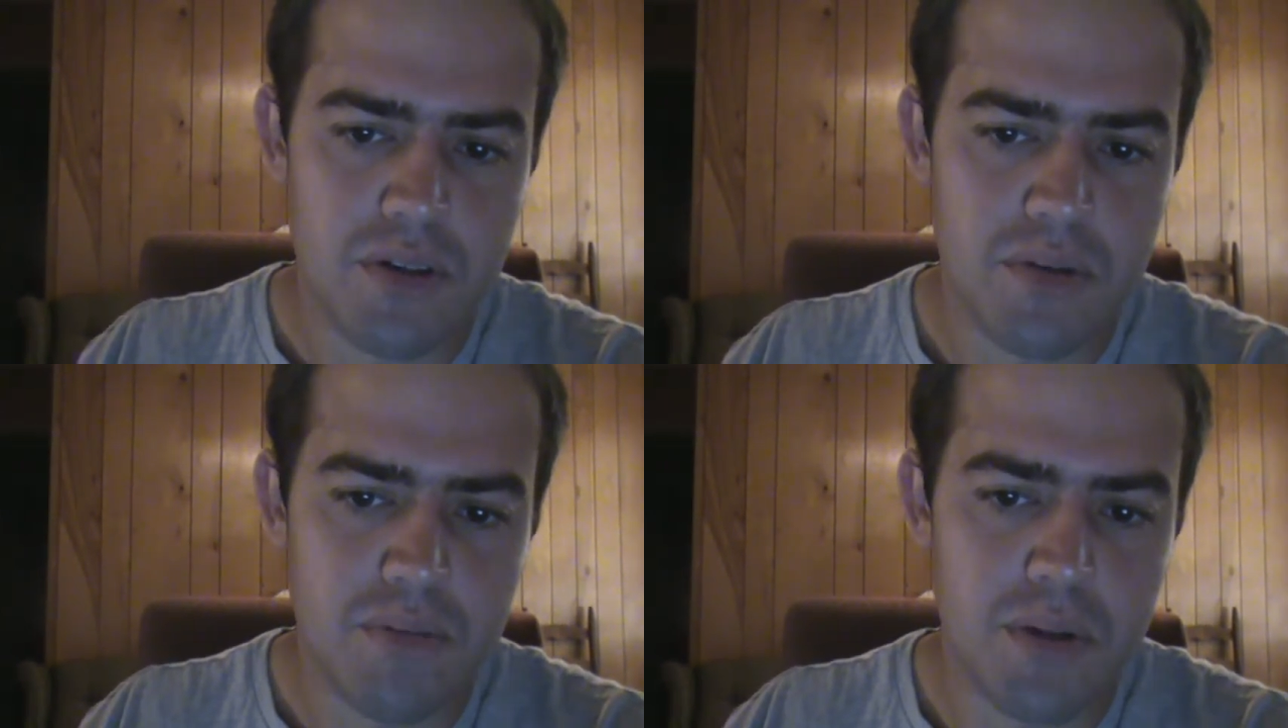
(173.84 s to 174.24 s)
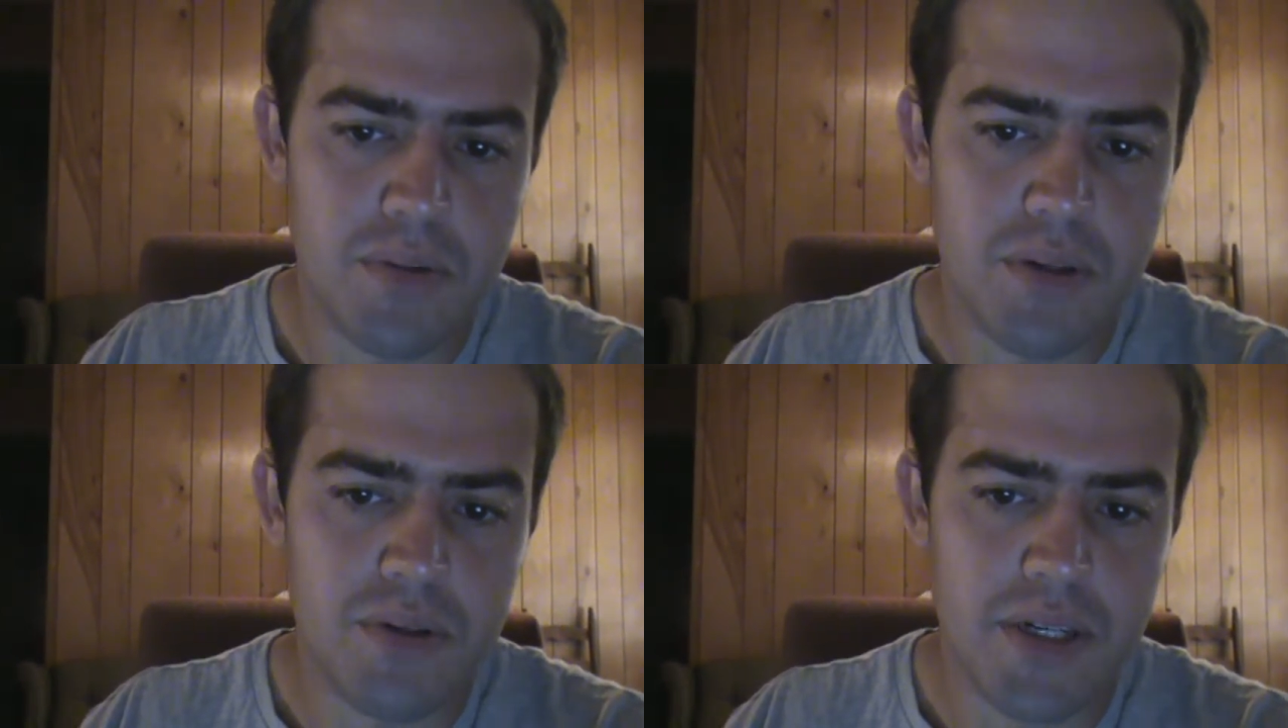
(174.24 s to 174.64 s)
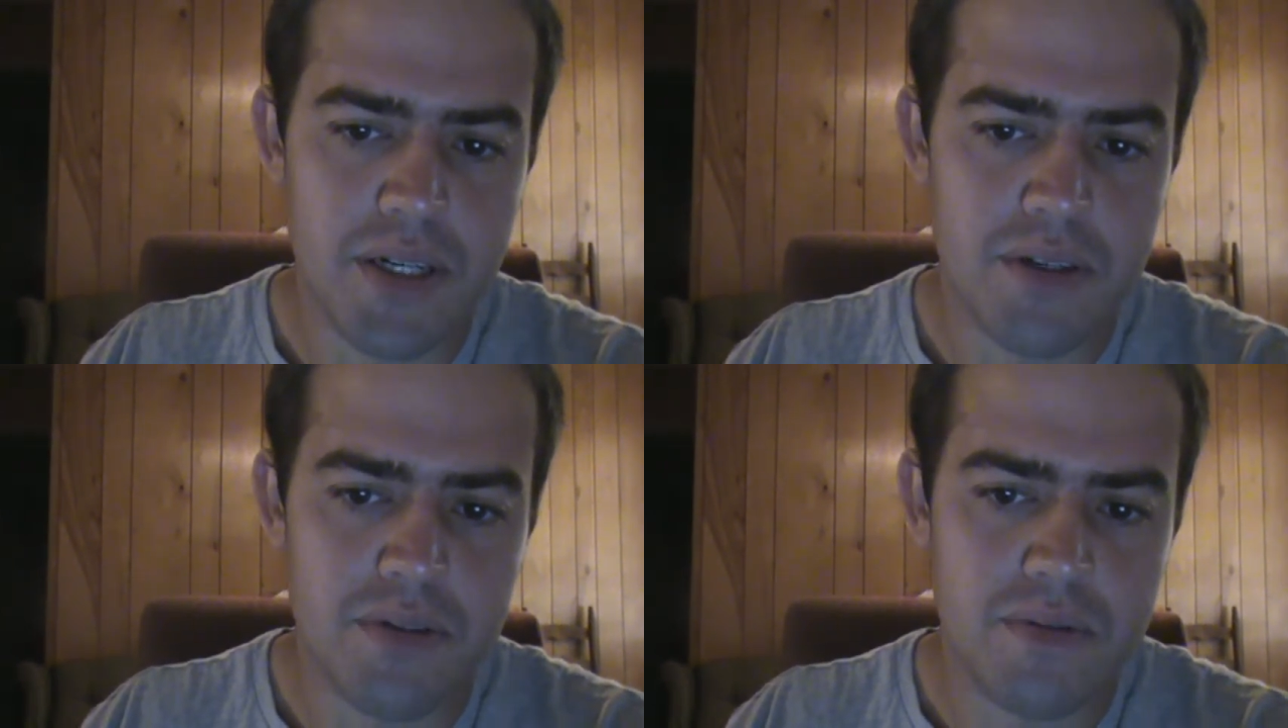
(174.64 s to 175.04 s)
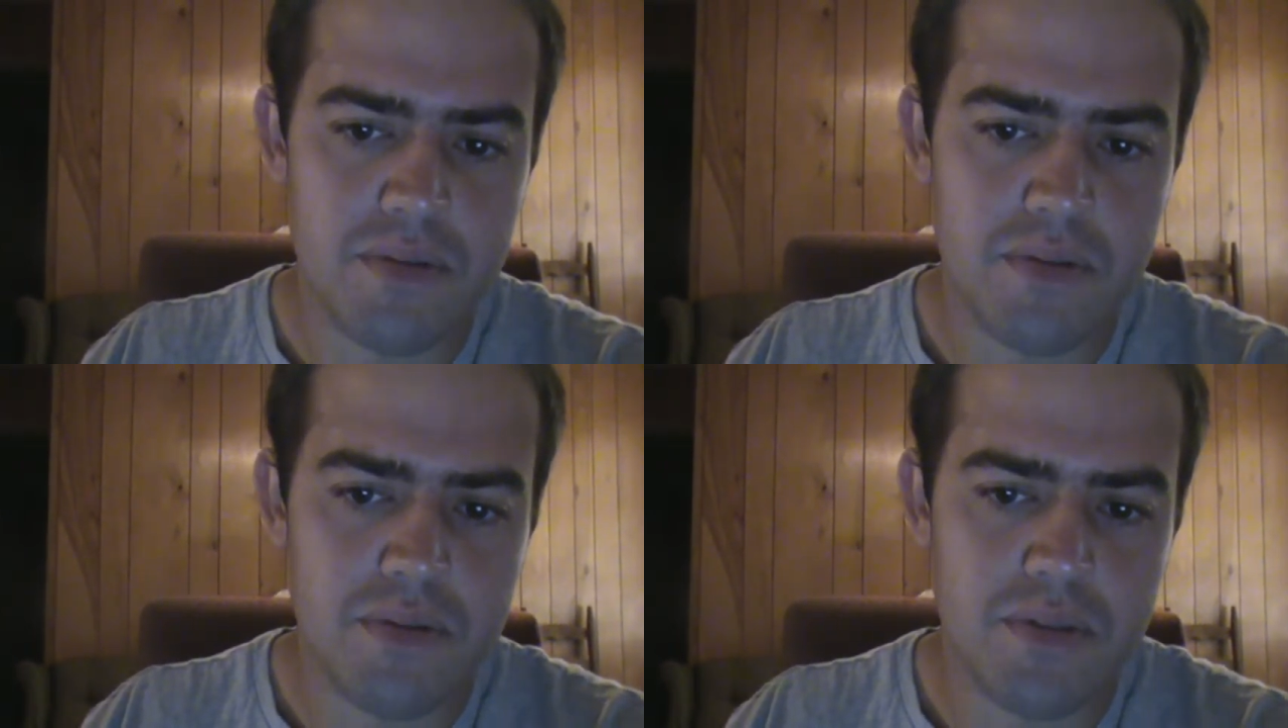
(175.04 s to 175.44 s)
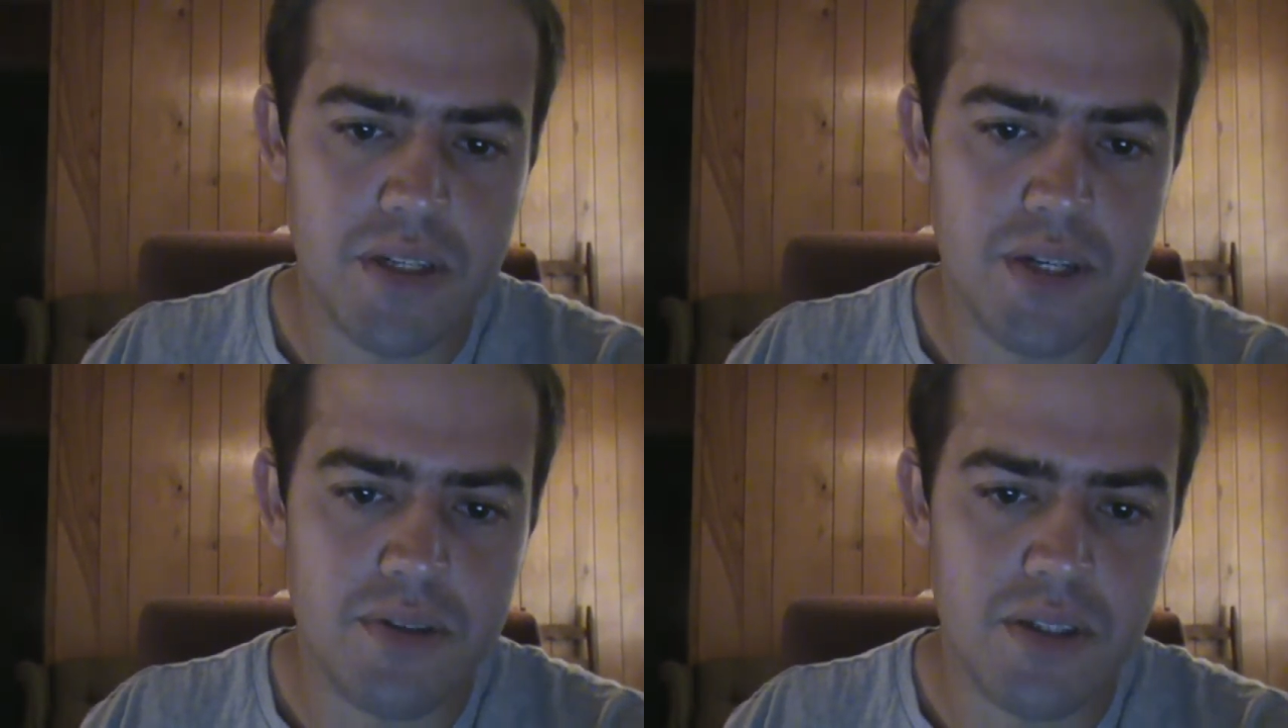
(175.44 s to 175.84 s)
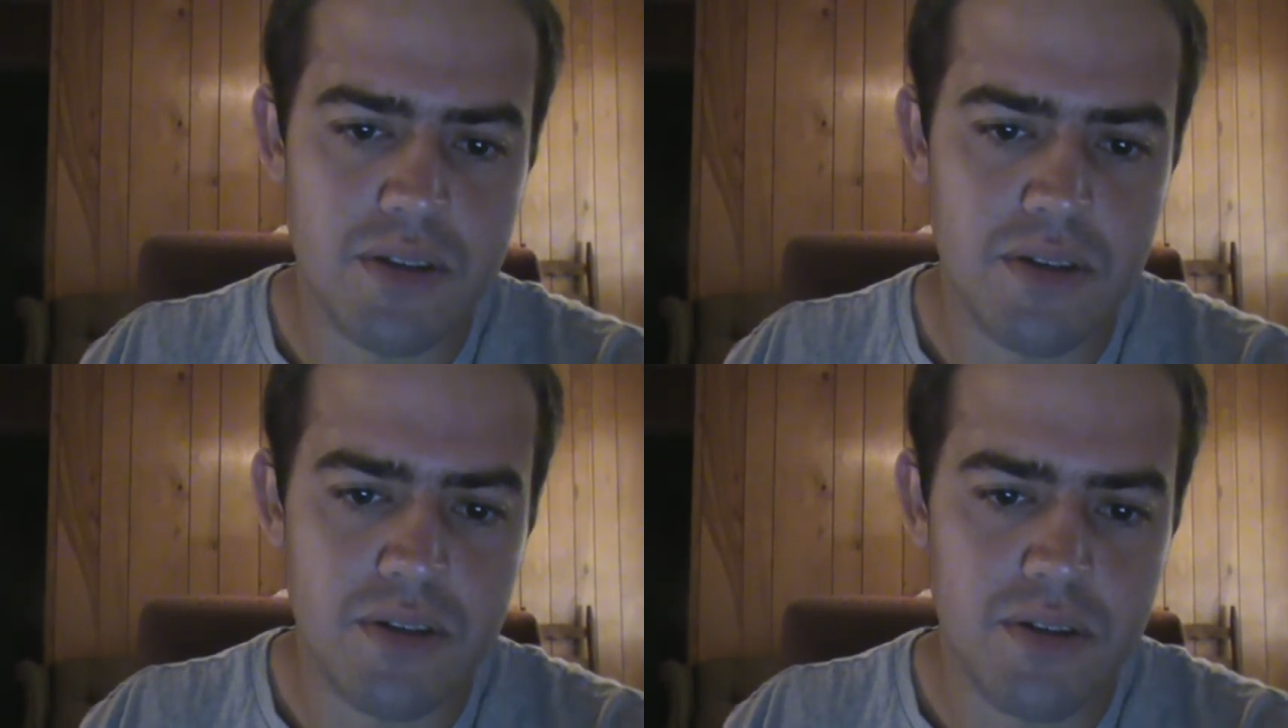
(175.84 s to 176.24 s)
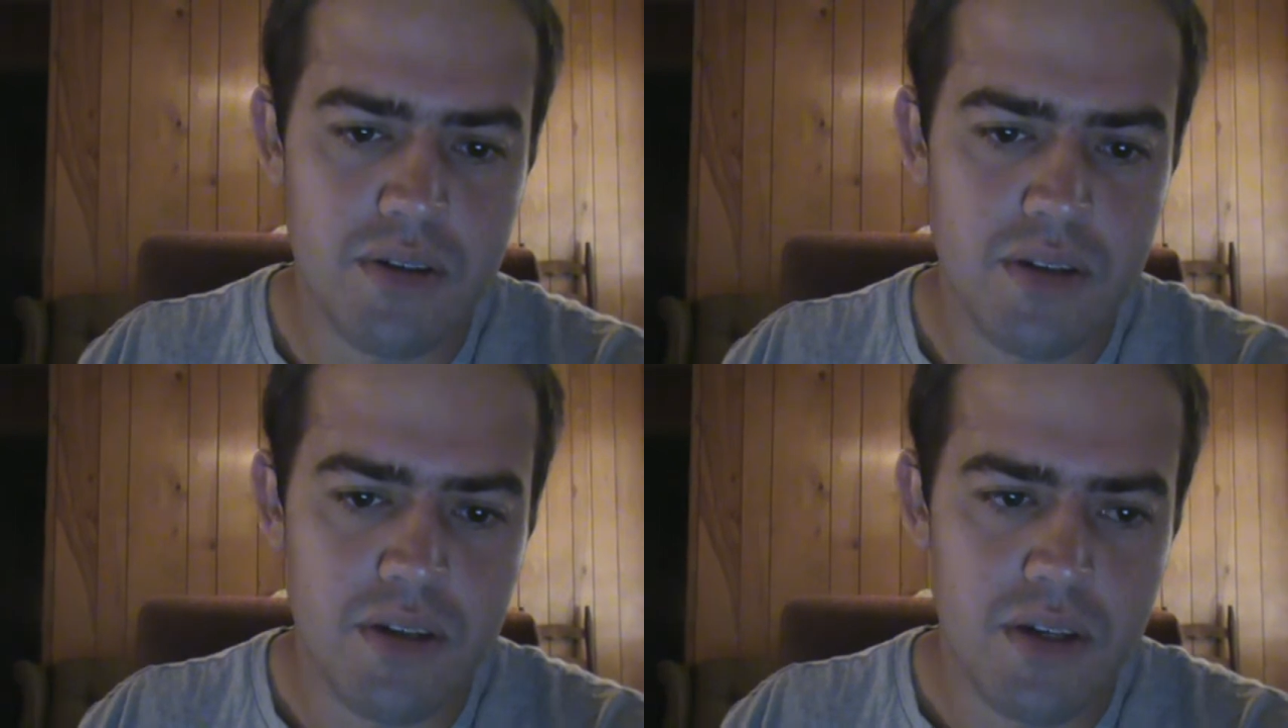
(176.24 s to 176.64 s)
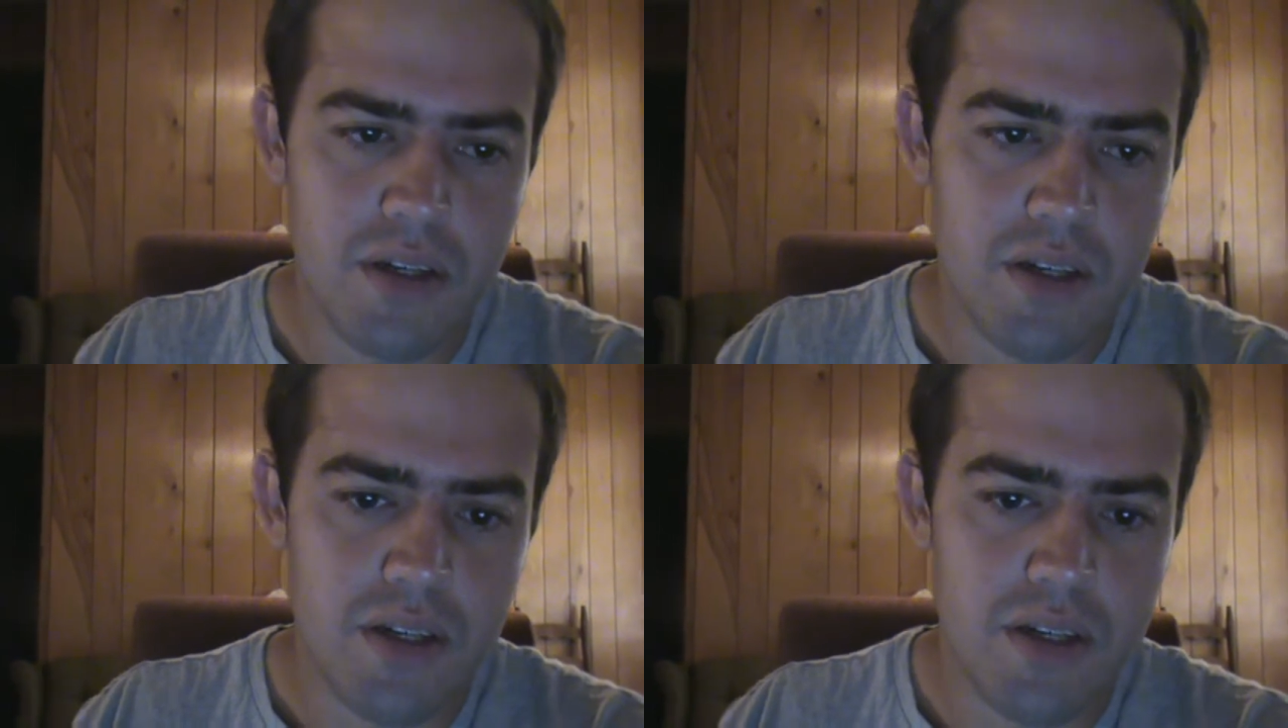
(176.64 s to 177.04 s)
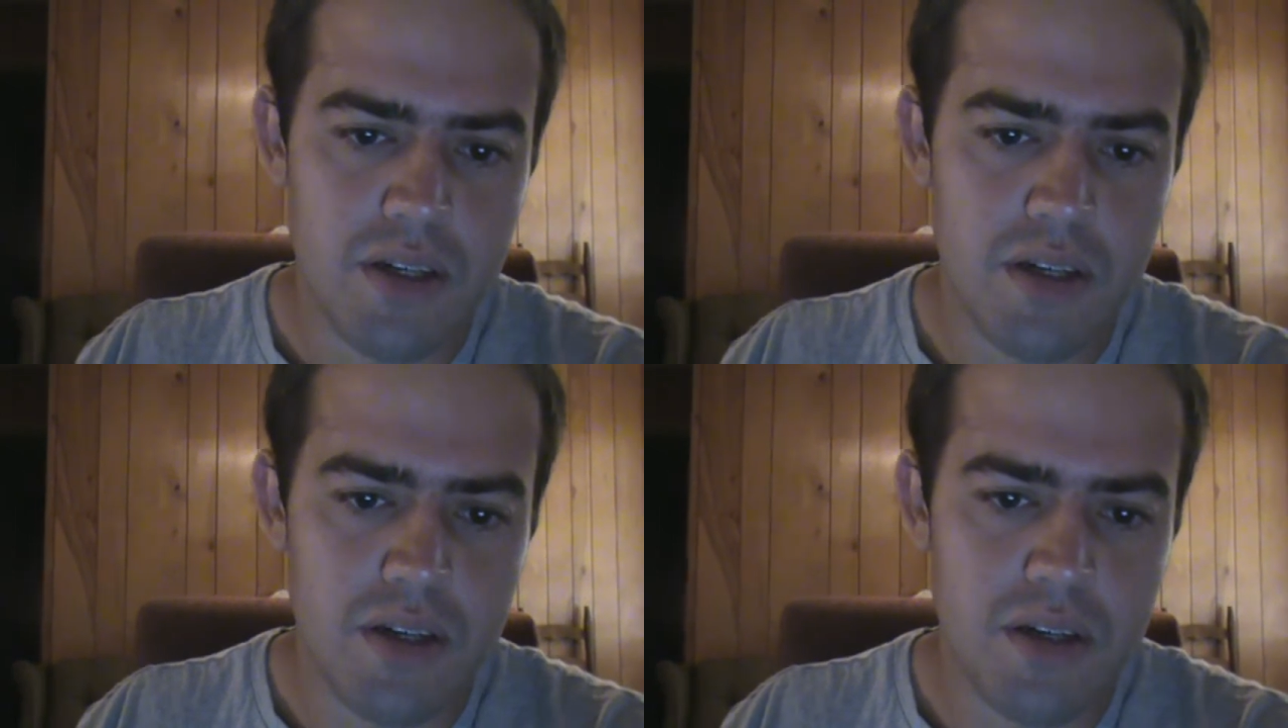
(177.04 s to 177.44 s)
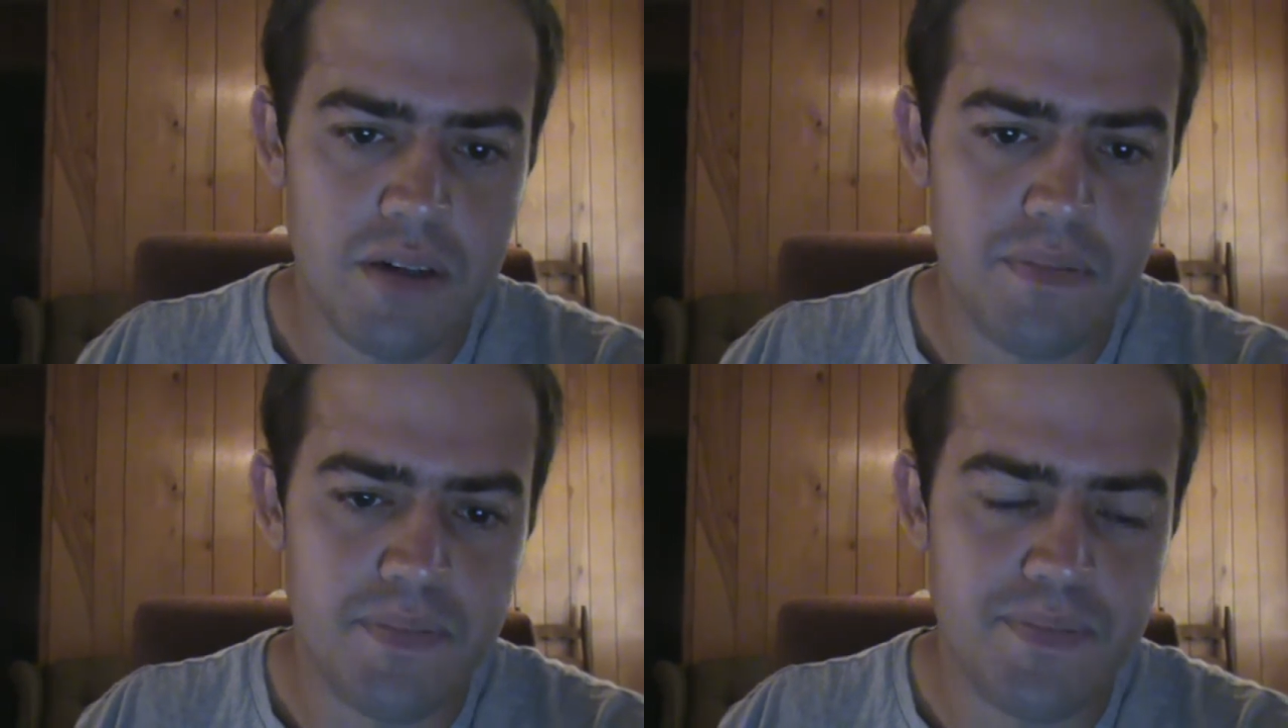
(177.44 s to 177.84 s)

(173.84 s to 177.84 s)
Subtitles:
biblical account goes into. And